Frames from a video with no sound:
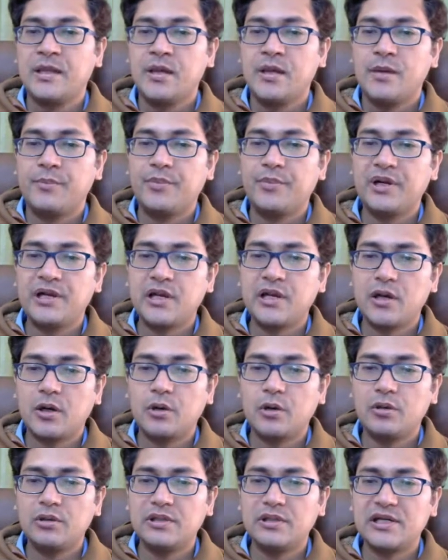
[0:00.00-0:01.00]
But
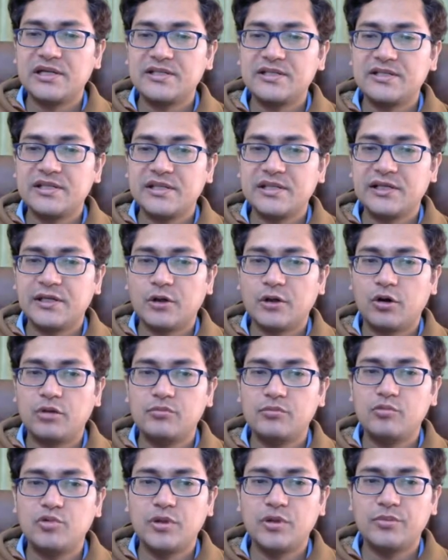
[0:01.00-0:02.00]
now let's say
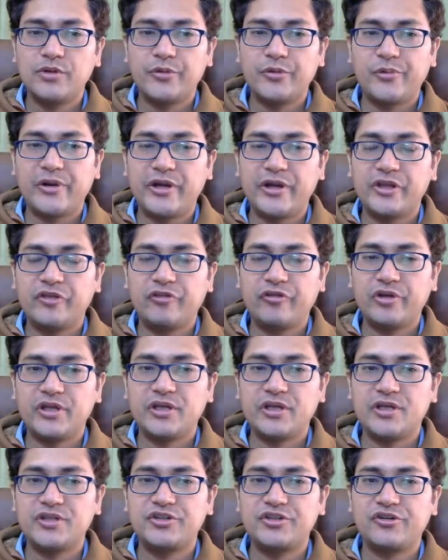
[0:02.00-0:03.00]
on move number
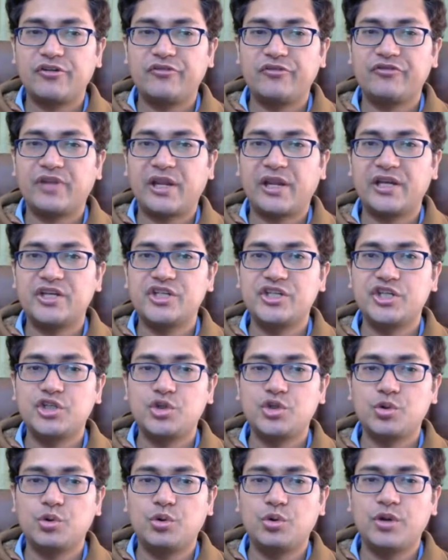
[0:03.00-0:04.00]
23, instead of knight
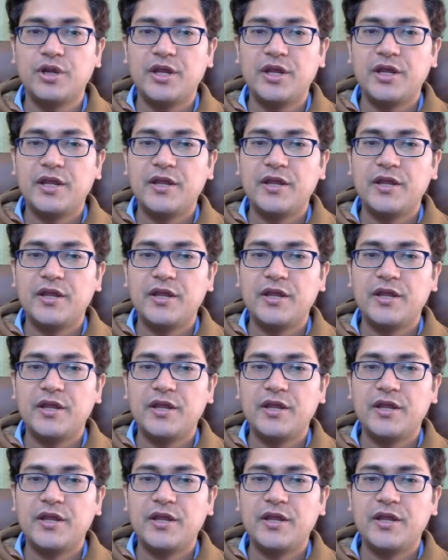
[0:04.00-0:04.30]
g2,